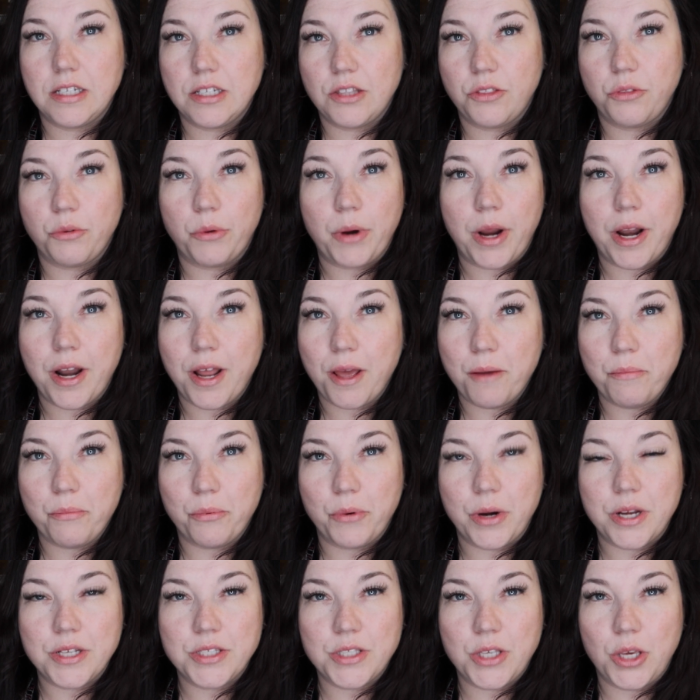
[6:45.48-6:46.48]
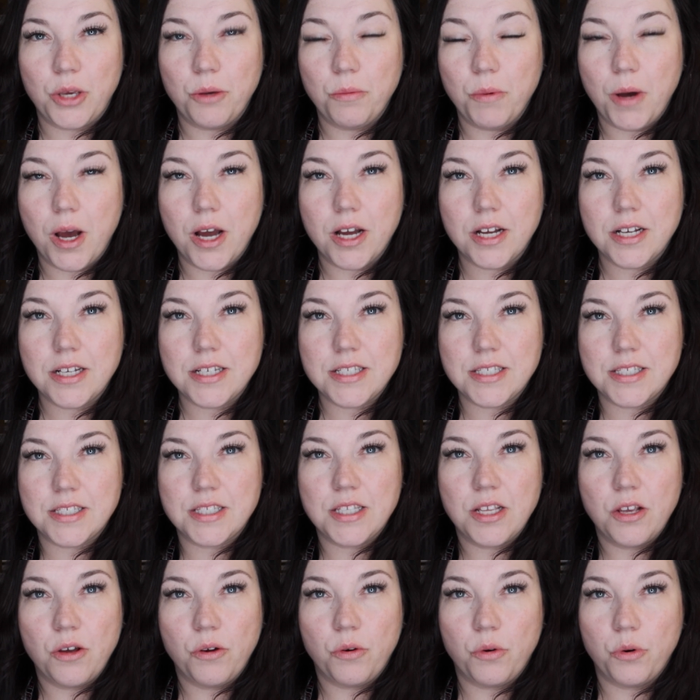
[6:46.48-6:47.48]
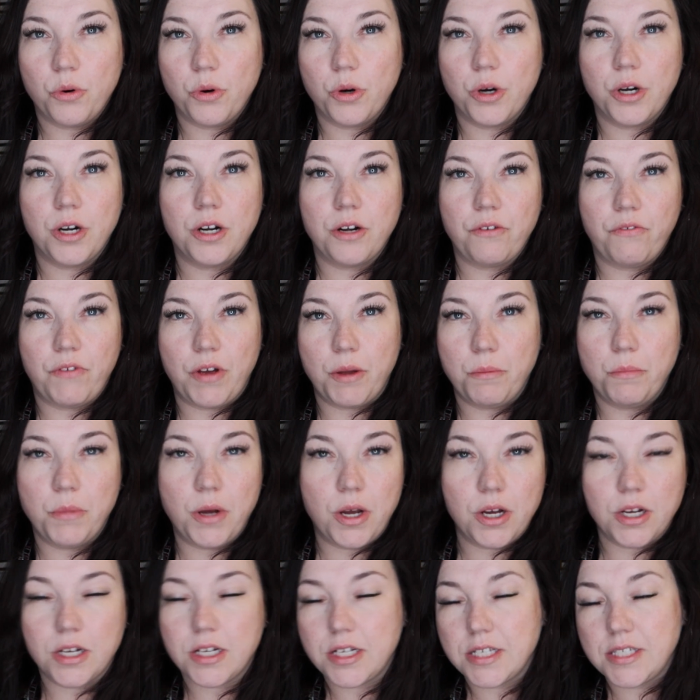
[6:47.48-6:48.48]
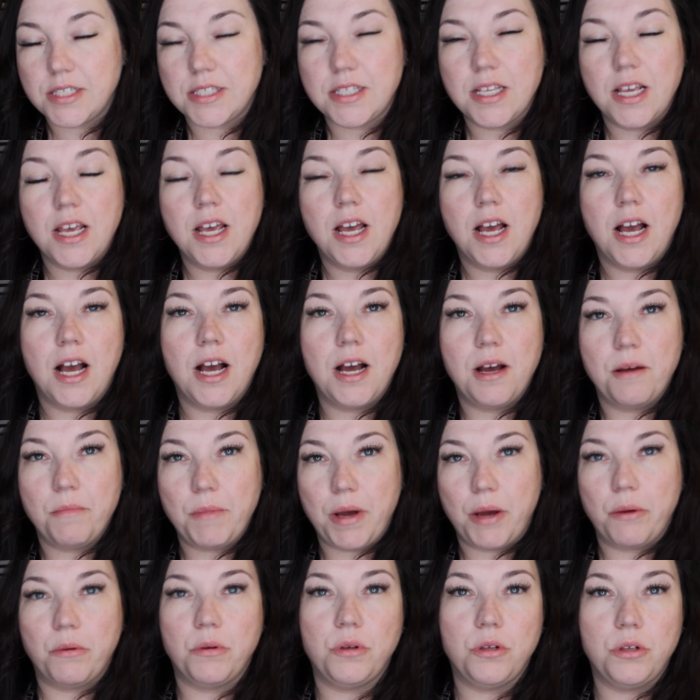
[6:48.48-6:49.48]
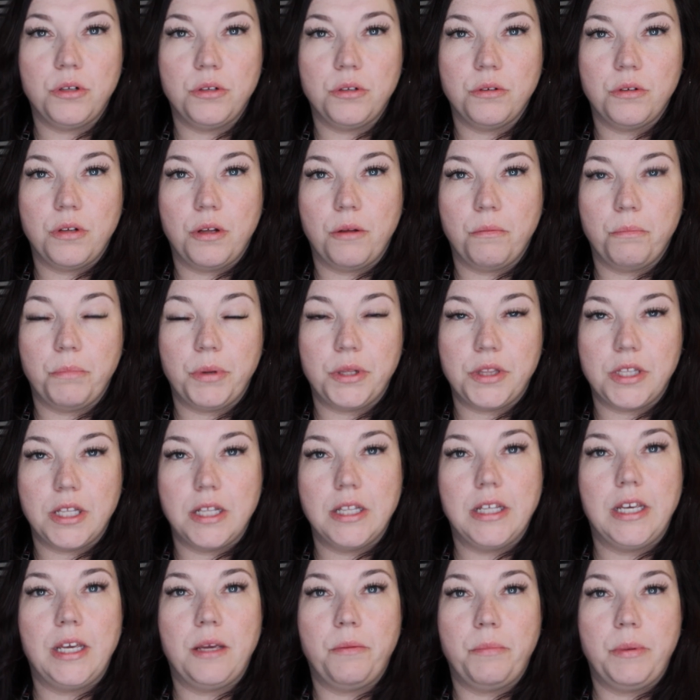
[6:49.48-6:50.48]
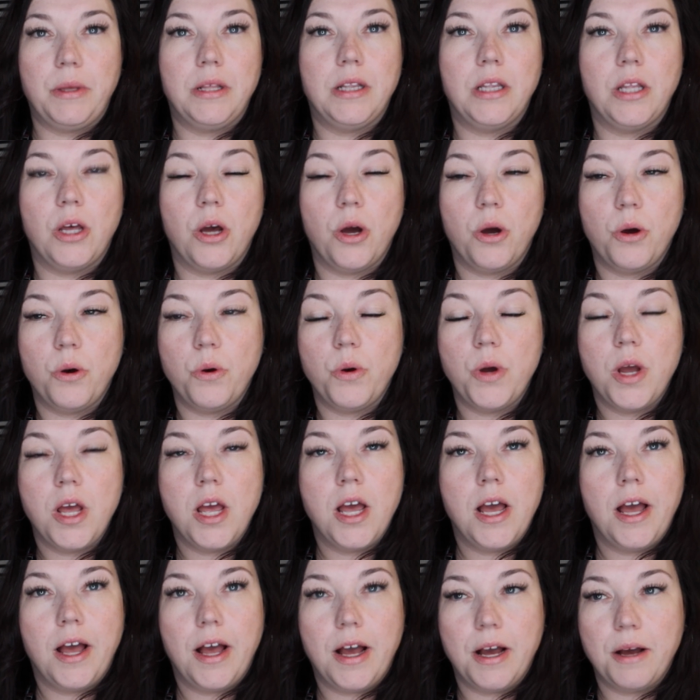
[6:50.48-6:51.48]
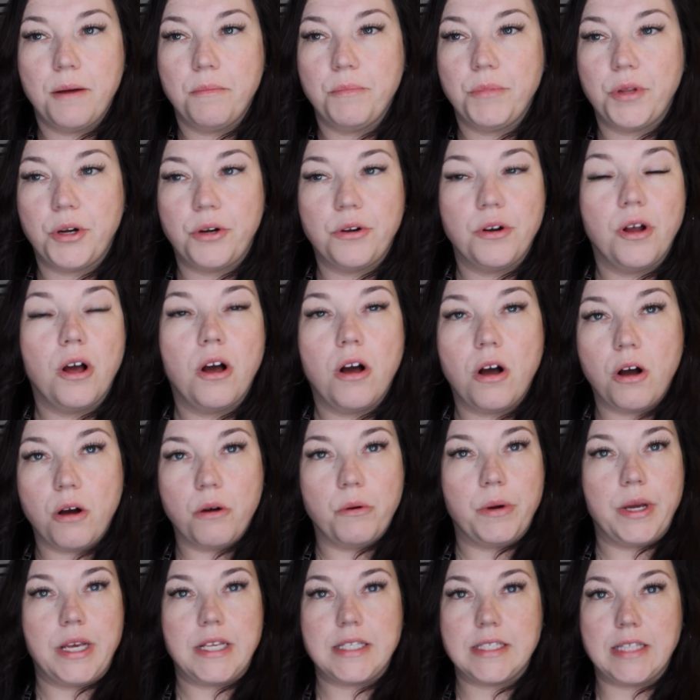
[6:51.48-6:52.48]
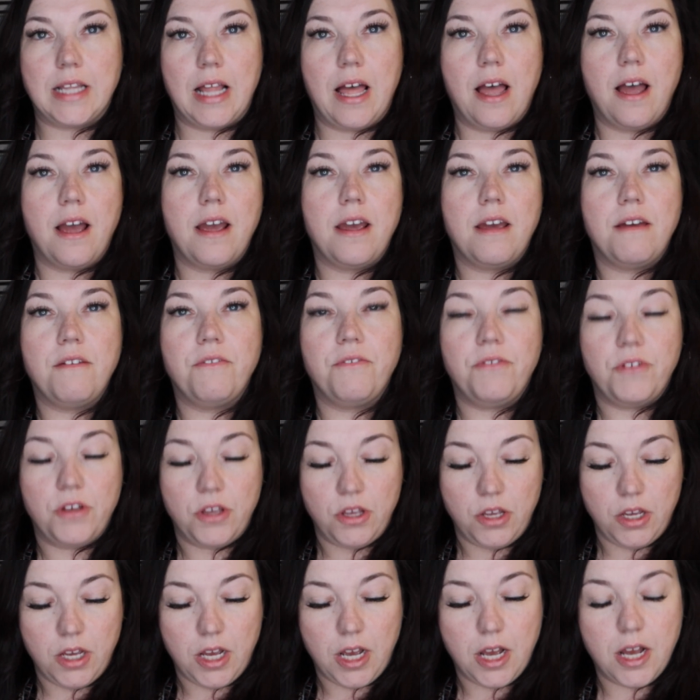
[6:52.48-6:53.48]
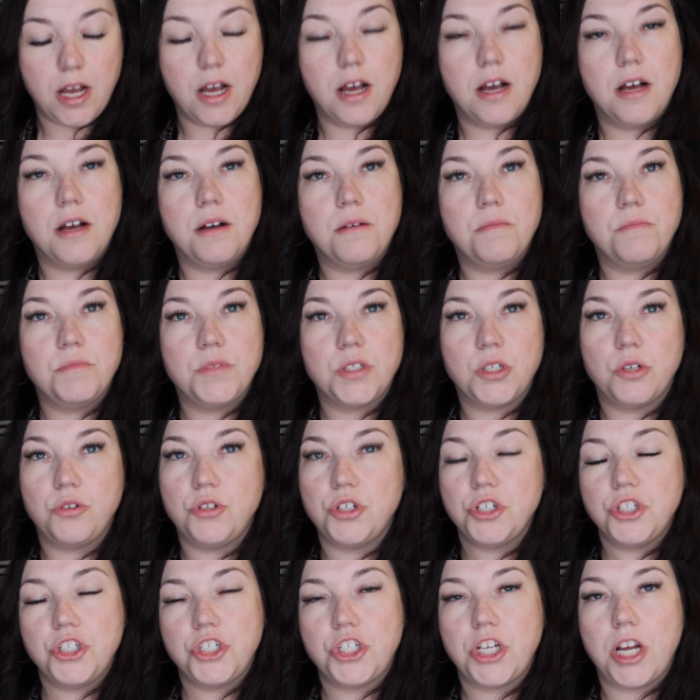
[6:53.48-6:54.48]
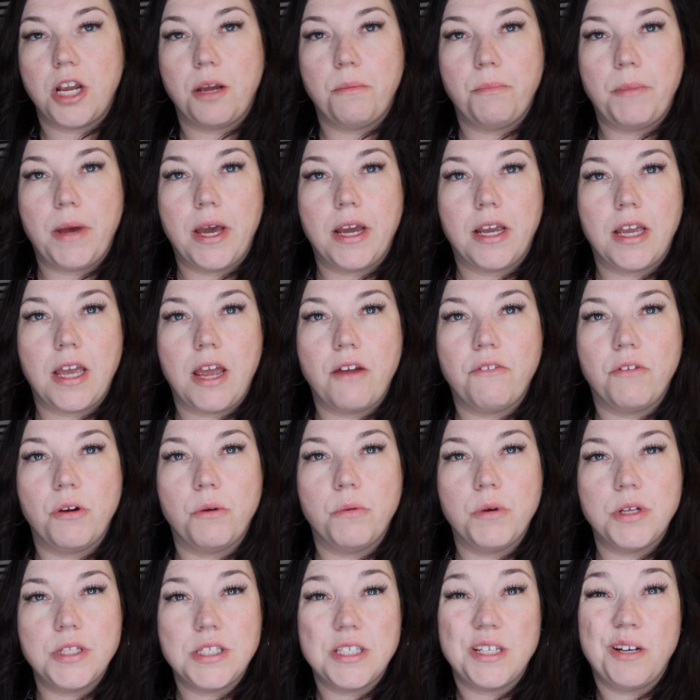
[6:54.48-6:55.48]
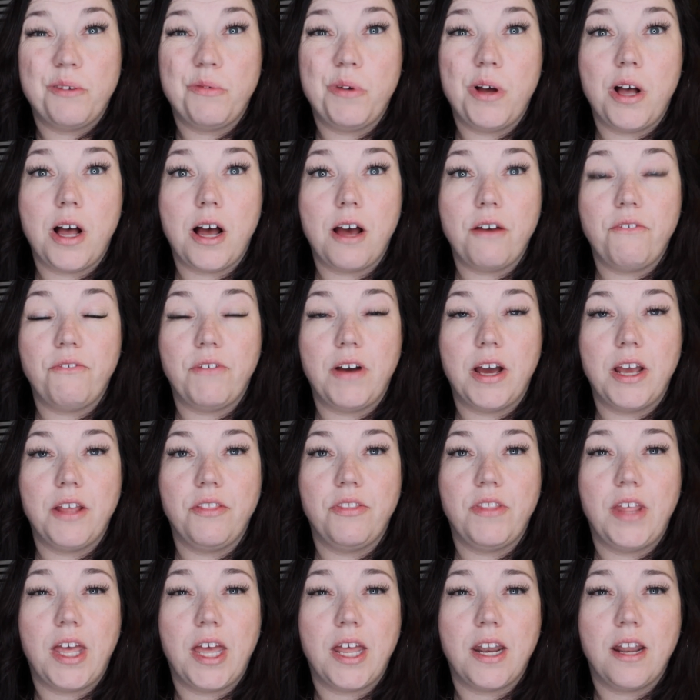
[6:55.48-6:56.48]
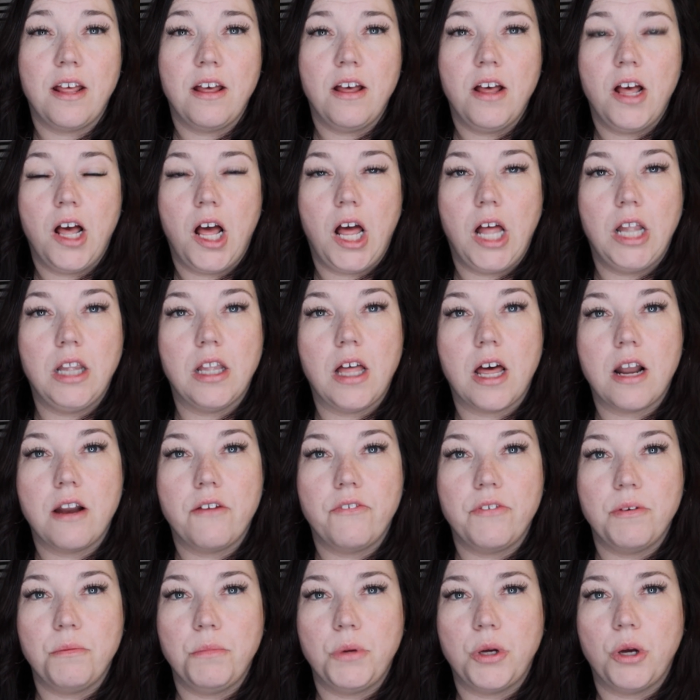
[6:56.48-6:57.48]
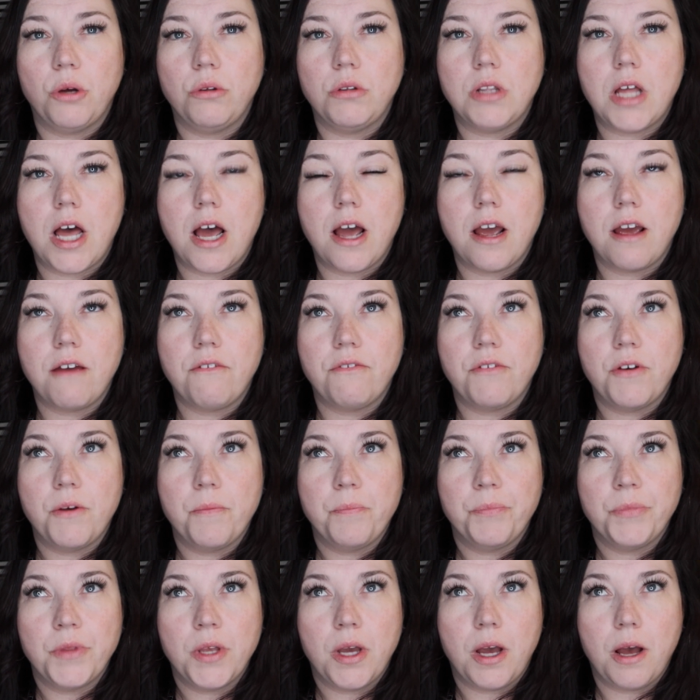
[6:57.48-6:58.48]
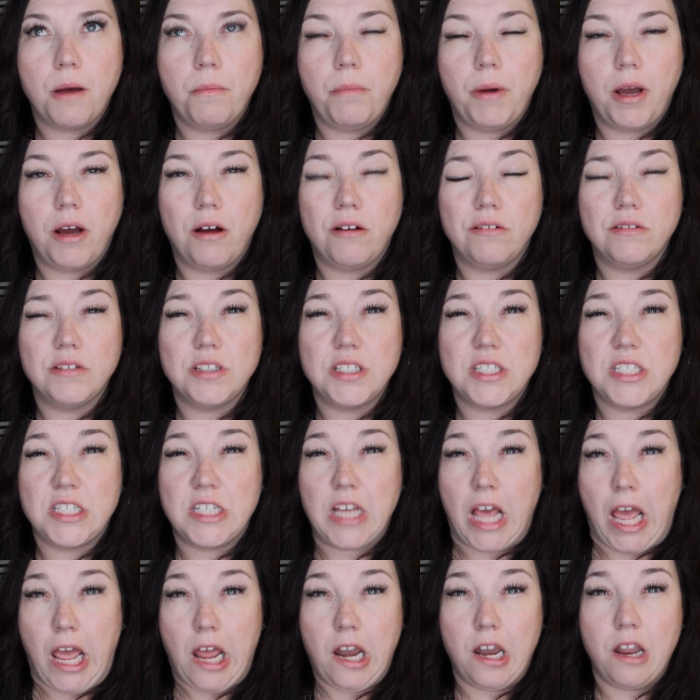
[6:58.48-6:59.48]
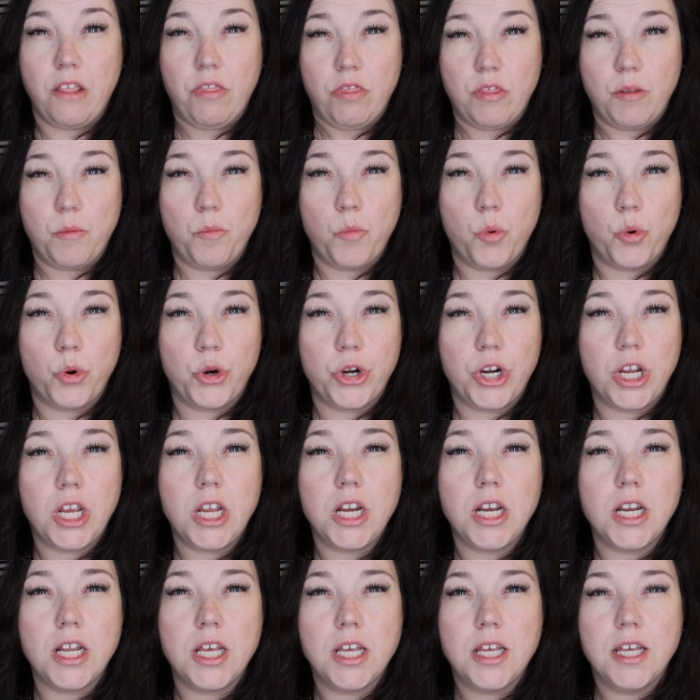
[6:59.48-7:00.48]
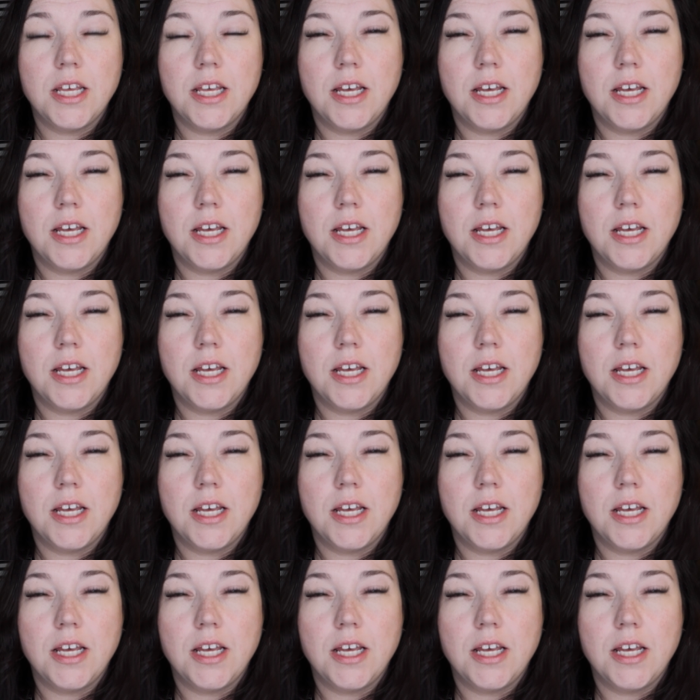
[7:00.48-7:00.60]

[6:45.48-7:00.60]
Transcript: ThredUP rescue box or fun box, I will put the link below. They're not always live, so just check back every once in a while. I find that a lot of them go live about 10 in the morning